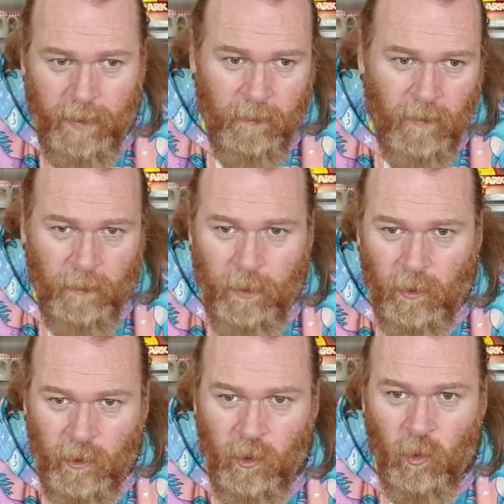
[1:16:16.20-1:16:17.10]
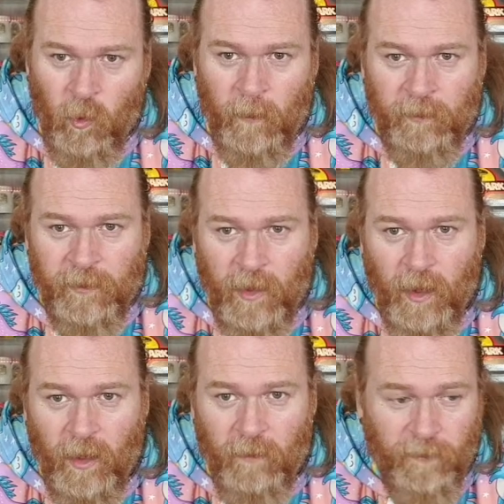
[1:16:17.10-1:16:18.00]
Pimp My Pot Noodle
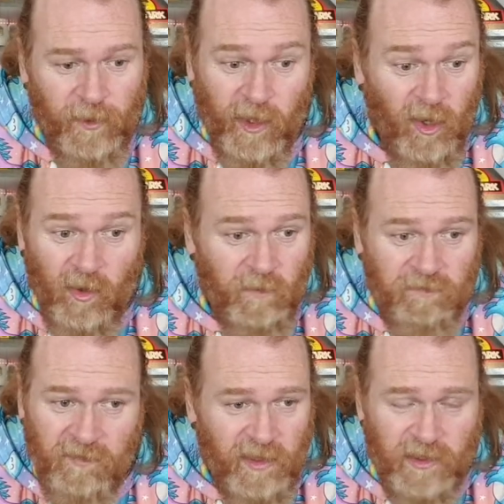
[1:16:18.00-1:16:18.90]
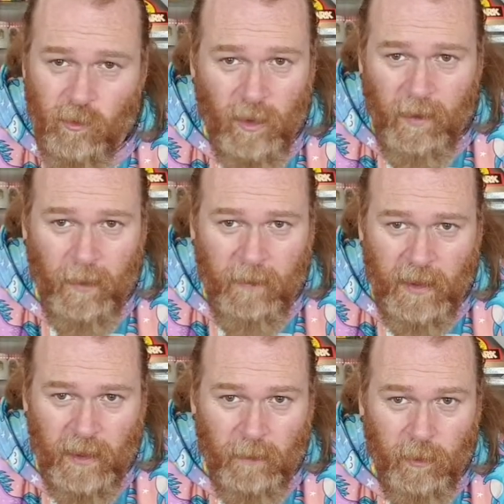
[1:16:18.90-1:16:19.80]
video, it's all about
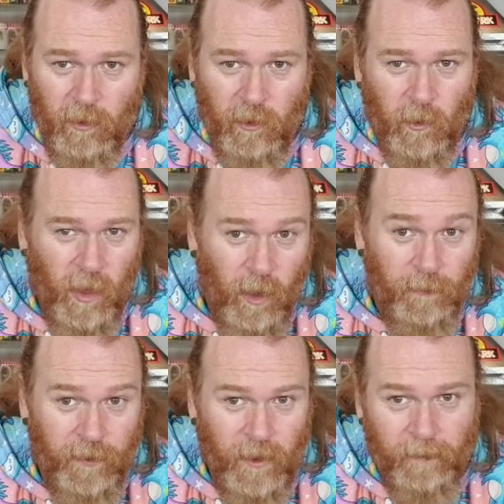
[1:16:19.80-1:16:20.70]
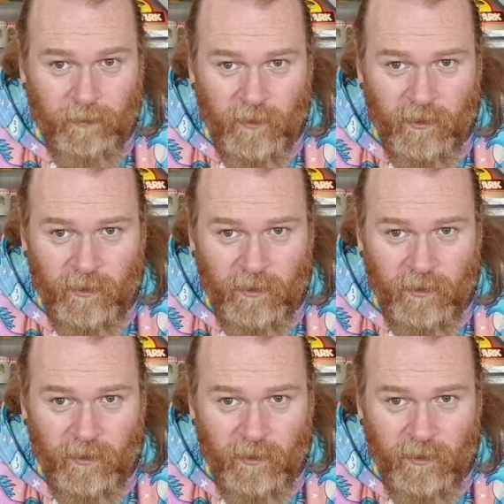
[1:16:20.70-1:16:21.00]
making a pot noodle healthy.